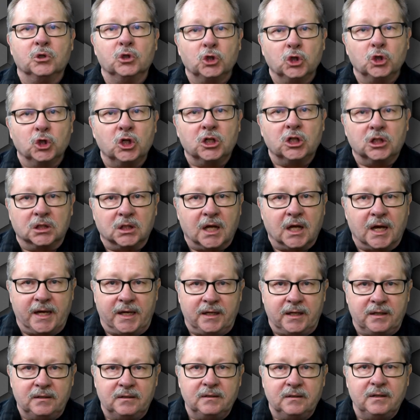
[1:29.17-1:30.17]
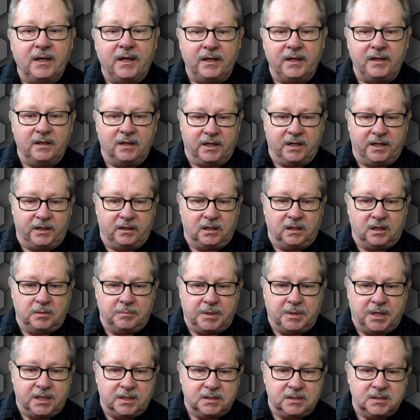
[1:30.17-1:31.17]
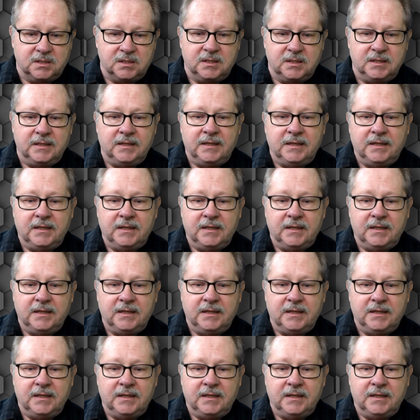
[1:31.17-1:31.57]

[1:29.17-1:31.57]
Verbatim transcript: look like a dialog box.